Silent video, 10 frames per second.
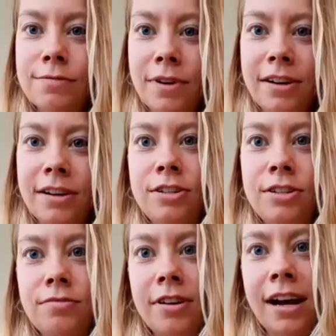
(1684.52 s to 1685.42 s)
work,
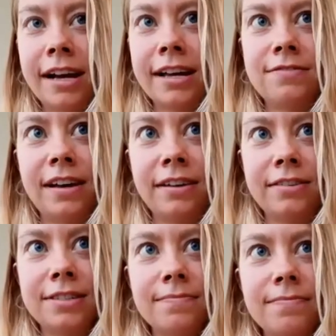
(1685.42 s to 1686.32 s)
to your highest
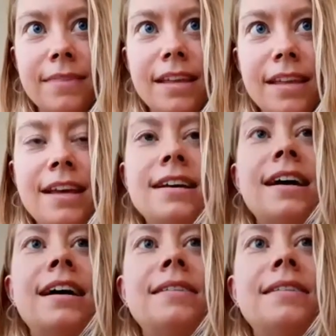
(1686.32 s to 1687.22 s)
values?
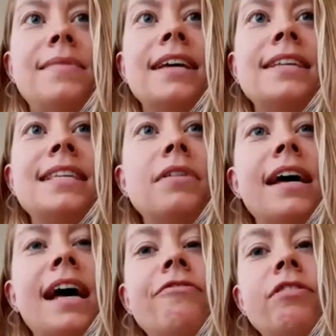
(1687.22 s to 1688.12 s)
Um, an example I
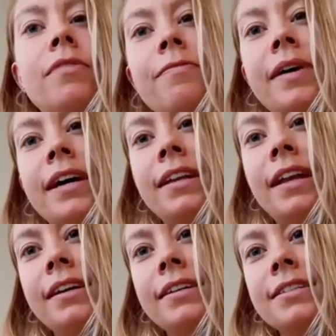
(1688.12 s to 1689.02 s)
have from one of my
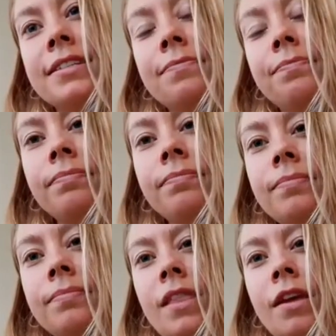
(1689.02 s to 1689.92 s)
clients
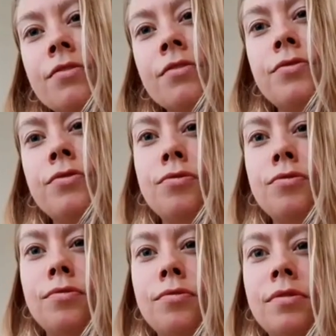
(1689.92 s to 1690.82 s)

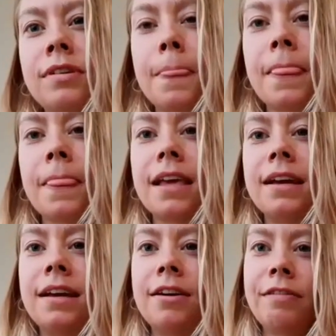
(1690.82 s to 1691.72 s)
who
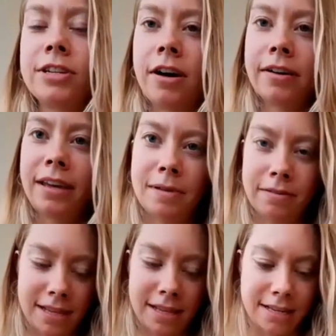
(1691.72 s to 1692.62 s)
we were talking
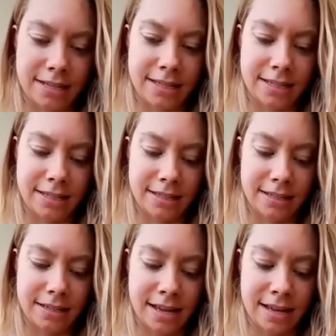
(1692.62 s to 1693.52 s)
about this
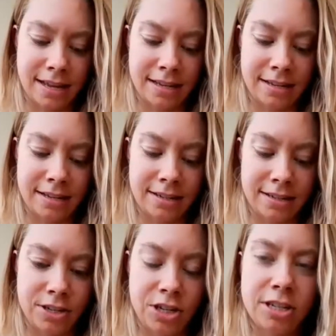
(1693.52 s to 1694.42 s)
and
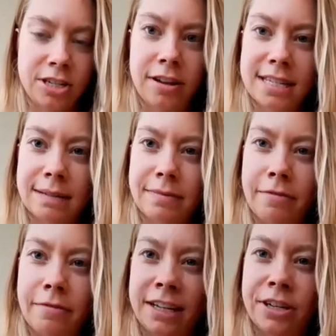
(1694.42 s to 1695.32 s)
she's not someone
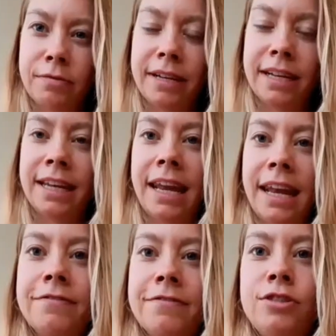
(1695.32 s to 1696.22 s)
that really genuinely
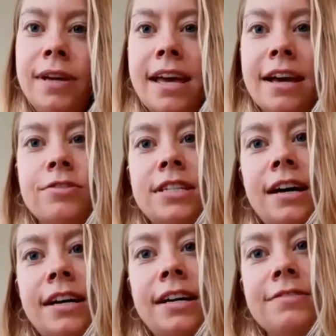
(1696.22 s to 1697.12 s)
loves doing
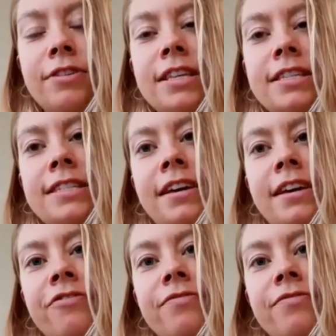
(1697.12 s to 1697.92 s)
exercise for the sake of